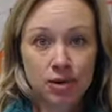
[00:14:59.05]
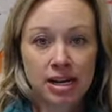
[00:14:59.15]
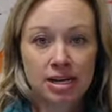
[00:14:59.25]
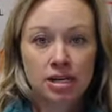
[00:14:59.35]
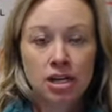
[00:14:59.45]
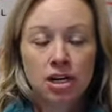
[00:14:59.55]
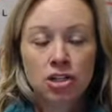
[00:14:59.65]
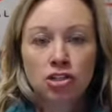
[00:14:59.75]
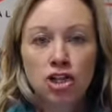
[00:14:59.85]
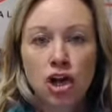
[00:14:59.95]
right?
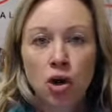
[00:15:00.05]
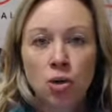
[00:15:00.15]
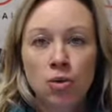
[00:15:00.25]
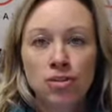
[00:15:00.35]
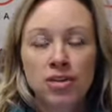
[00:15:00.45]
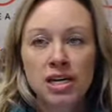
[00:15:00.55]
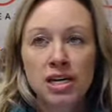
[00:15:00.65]
So think